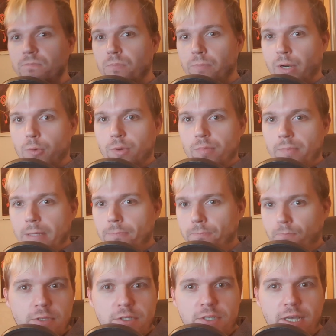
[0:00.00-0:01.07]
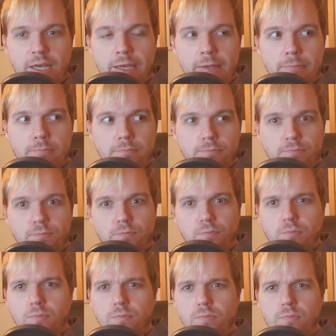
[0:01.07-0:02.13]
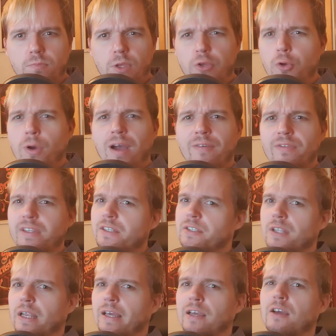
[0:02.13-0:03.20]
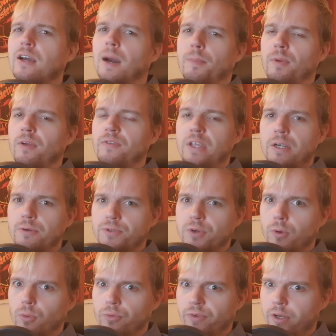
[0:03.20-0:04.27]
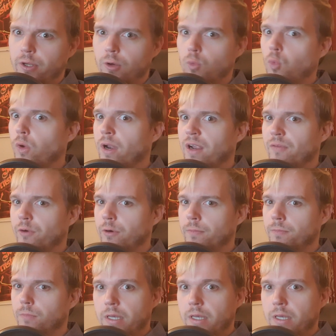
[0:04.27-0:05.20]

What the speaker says: bear with me. Say you have this like couple of years old video, whatever.